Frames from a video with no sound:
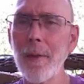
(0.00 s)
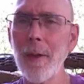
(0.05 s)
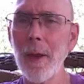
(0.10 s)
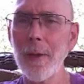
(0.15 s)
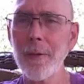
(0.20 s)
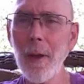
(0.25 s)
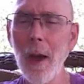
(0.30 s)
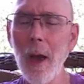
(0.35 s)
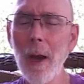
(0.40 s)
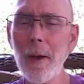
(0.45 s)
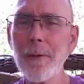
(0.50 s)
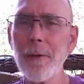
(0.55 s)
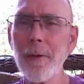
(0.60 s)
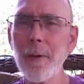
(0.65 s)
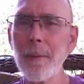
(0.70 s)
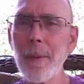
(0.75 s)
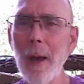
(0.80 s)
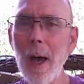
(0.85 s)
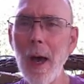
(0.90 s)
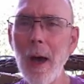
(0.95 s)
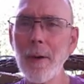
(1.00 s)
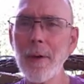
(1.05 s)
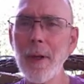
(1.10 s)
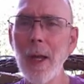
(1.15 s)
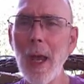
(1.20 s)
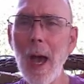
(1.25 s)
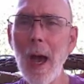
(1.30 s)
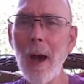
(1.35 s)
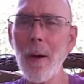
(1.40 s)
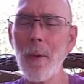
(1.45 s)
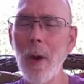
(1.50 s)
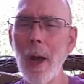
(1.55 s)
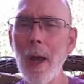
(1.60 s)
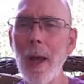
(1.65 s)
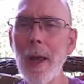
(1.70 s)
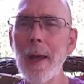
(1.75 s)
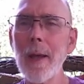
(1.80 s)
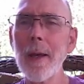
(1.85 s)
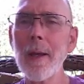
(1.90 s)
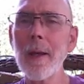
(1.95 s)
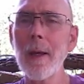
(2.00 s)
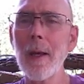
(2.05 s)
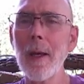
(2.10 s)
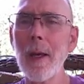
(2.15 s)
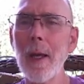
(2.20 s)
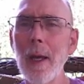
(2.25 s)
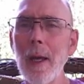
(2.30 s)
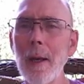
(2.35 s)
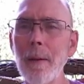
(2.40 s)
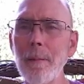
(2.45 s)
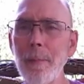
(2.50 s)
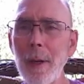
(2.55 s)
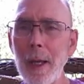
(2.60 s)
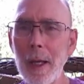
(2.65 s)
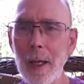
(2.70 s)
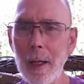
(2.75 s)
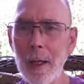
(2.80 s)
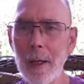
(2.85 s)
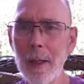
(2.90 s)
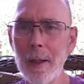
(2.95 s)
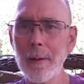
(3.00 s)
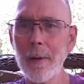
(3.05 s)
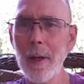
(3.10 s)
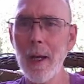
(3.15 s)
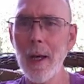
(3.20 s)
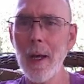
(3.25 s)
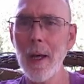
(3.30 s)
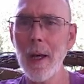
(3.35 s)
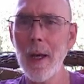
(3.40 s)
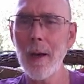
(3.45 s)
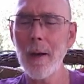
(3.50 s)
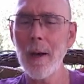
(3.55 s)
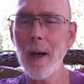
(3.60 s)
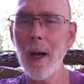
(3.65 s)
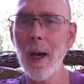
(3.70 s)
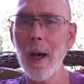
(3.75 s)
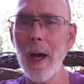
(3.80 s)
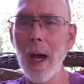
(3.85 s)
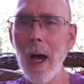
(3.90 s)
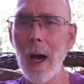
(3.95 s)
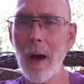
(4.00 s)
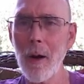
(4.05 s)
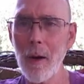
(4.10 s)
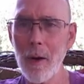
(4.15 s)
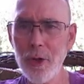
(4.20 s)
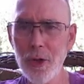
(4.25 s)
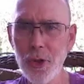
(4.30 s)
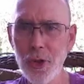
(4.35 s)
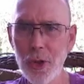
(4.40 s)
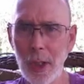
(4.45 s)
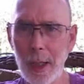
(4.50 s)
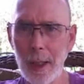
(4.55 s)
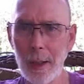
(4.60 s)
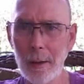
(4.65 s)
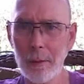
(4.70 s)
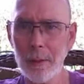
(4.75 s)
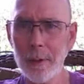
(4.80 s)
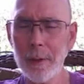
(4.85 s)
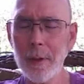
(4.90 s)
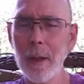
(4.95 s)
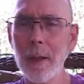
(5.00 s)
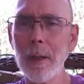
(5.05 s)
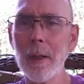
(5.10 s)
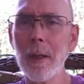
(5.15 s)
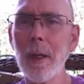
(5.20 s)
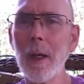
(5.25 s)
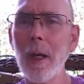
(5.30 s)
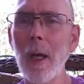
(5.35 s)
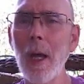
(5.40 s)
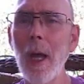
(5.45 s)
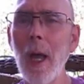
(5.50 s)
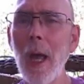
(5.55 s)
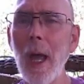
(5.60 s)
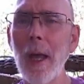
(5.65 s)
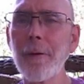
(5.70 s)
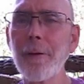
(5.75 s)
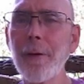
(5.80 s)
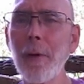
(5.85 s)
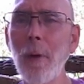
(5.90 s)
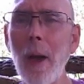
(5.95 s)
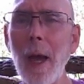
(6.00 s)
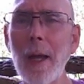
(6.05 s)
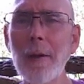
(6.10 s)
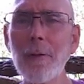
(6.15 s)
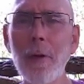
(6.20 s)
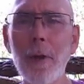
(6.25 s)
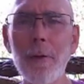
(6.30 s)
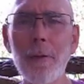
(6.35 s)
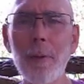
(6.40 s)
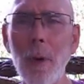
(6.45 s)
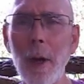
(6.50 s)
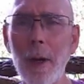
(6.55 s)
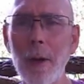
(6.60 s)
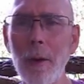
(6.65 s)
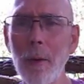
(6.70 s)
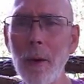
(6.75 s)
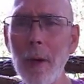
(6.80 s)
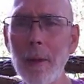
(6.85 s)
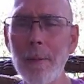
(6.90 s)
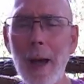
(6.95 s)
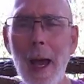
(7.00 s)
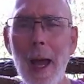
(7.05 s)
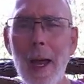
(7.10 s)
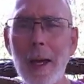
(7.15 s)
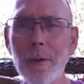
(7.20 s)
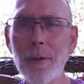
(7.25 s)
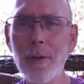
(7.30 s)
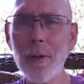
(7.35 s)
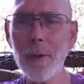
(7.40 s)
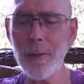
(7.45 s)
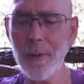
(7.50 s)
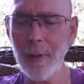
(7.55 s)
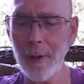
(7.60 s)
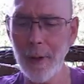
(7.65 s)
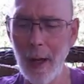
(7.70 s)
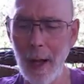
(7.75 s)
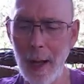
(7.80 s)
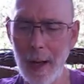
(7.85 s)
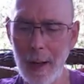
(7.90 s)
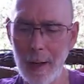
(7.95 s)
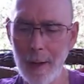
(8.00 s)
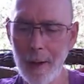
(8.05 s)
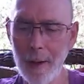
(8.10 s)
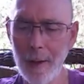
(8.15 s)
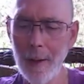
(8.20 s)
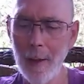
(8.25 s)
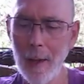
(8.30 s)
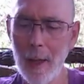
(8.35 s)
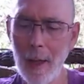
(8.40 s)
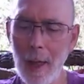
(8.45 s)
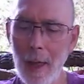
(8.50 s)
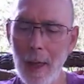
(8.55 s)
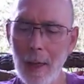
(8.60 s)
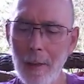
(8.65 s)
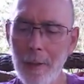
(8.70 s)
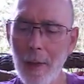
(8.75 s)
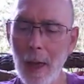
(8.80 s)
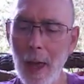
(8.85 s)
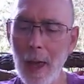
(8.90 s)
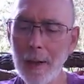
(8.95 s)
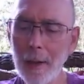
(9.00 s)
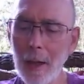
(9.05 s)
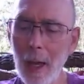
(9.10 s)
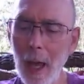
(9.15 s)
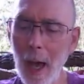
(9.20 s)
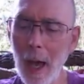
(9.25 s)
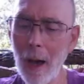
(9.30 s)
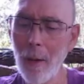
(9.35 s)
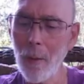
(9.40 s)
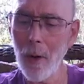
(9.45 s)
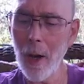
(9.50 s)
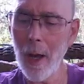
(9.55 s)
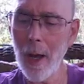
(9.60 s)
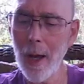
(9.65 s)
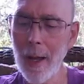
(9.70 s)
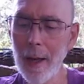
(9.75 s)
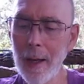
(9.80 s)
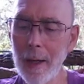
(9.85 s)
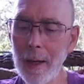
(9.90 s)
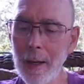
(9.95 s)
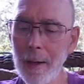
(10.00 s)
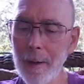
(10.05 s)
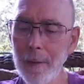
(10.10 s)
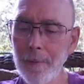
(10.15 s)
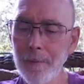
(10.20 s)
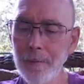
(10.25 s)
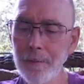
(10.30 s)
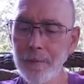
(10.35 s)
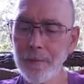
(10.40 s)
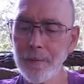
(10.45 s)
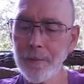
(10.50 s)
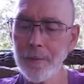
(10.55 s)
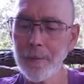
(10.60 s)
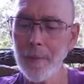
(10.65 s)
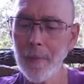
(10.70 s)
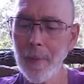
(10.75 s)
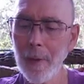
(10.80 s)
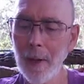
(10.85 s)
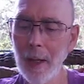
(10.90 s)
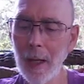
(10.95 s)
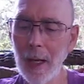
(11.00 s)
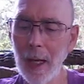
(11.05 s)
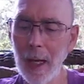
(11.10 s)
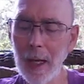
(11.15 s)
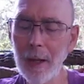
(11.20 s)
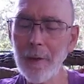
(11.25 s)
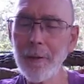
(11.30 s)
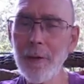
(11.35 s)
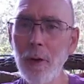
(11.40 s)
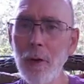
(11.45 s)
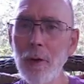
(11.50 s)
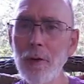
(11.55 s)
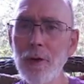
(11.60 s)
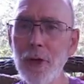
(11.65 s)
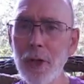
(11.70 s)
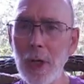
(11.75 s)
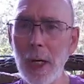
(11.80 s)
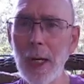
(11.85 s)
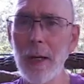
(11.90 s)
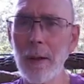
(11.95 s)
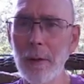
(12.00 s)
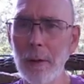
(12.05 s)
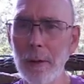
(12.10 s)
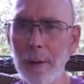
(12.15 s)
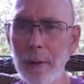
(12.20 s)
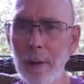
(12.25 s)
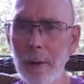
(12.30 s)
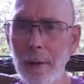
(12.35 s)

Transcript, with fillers: that talks about Yahweh being our shield. And so I just want to remind you today that Yahweh is your shield.